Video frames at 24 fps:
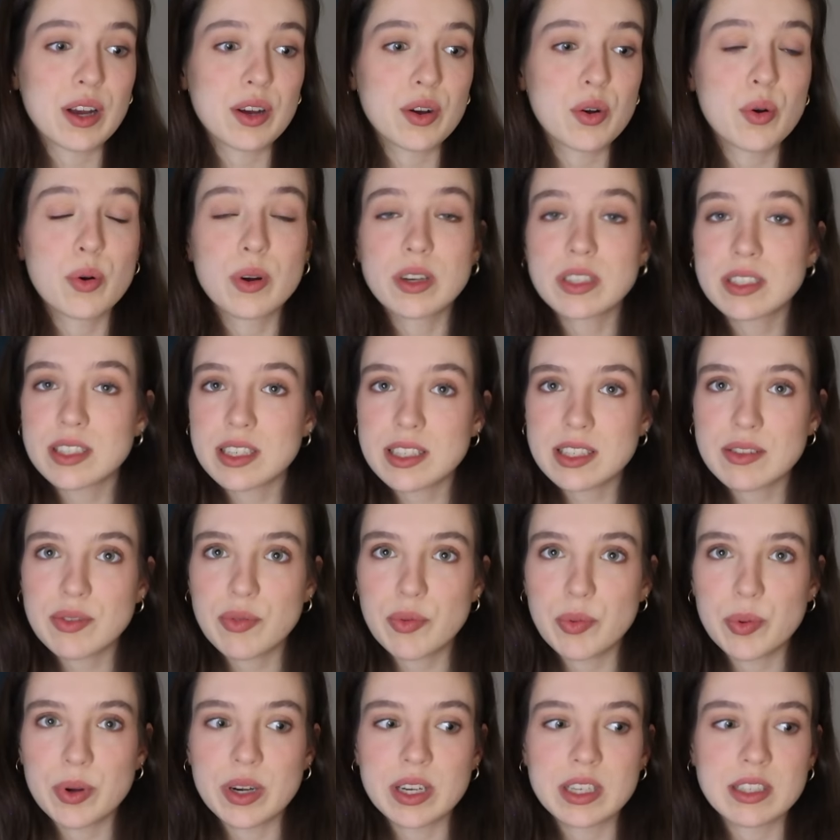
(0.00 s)
courses
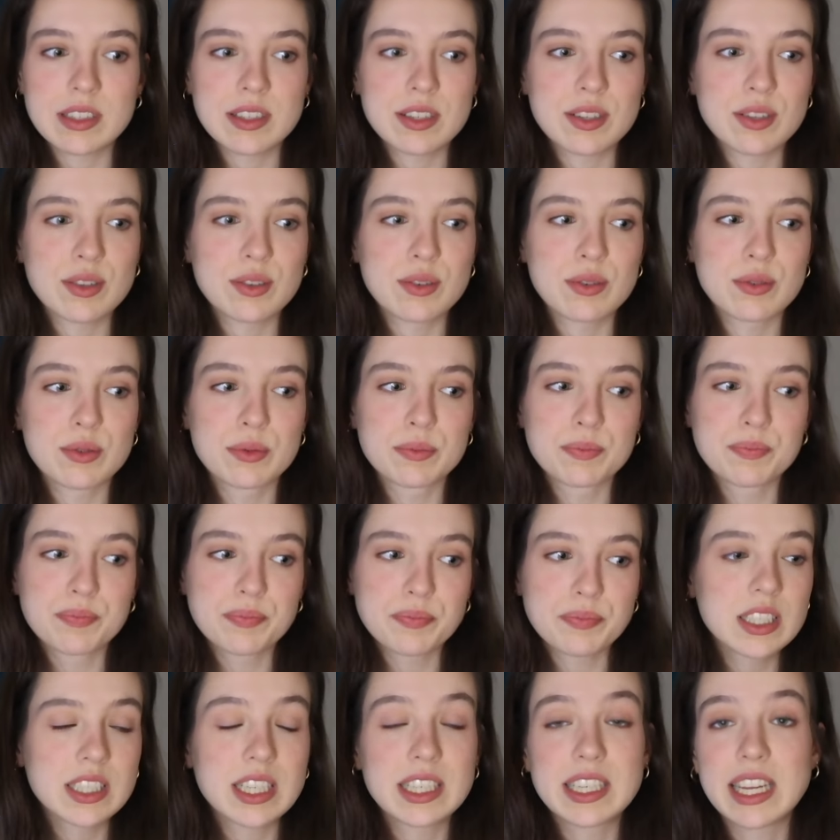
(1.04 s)
if we wanted to
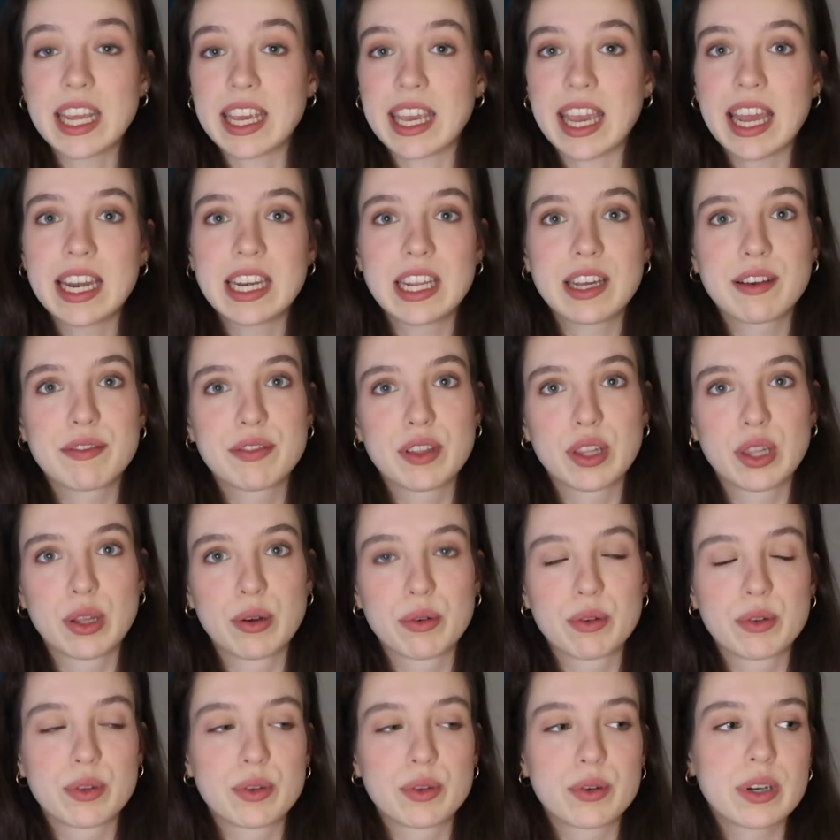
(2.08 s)
take any of the
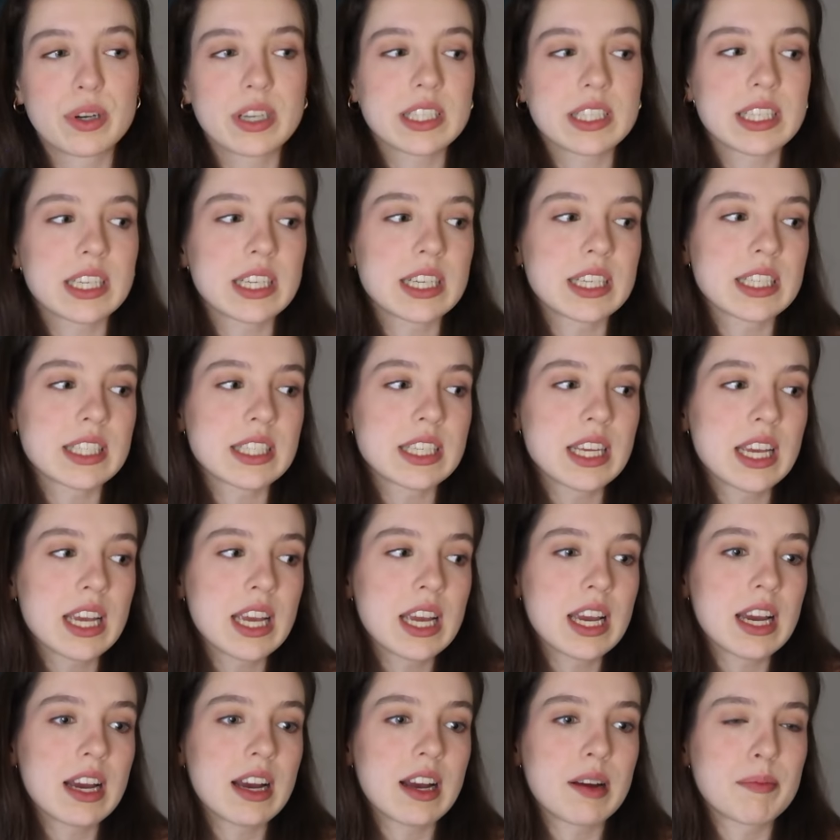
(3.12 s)
local courses,
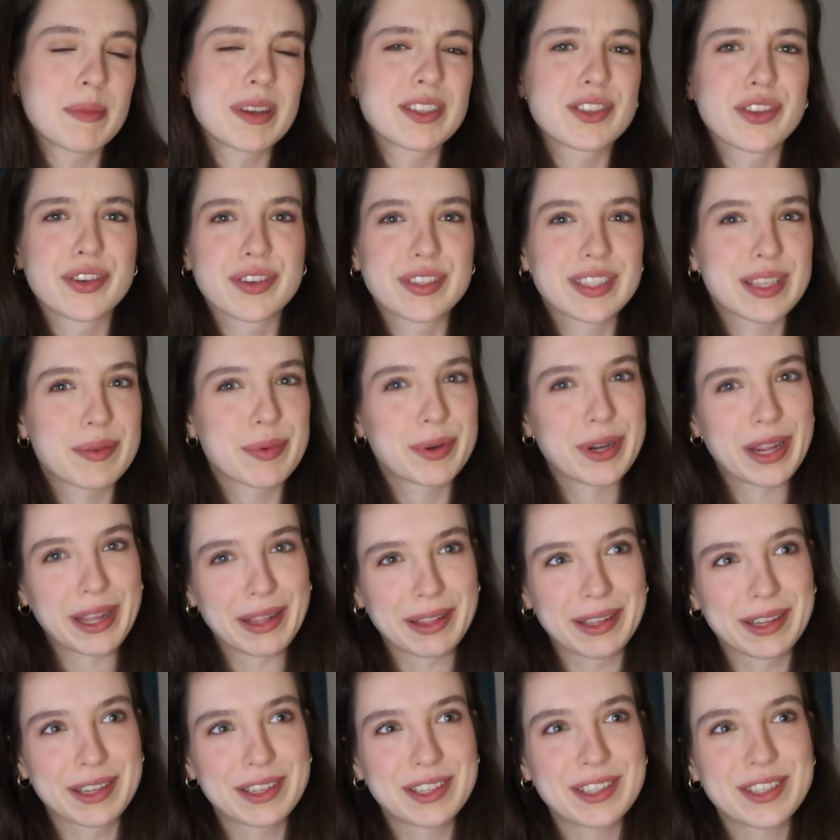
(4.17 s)
as long as they were in
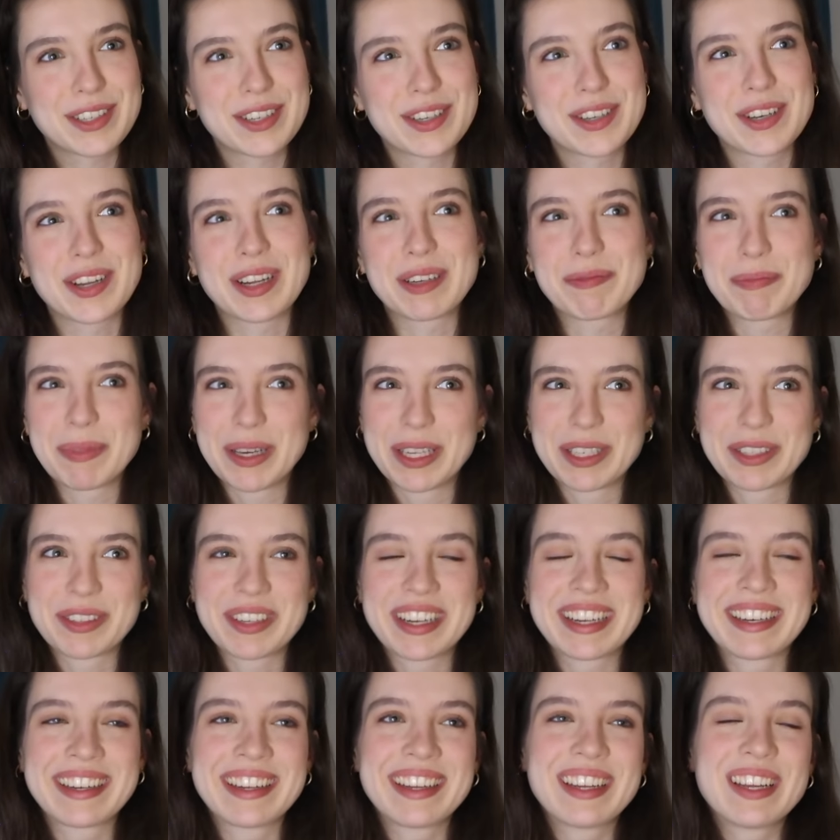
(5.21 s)
English, not in
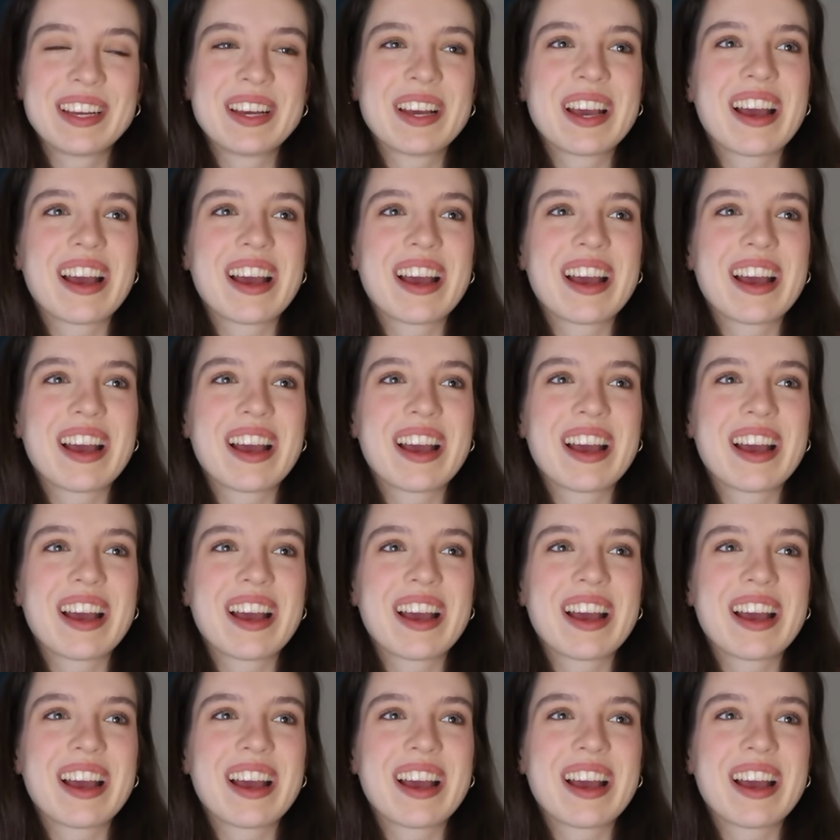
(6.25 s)
Mandarin.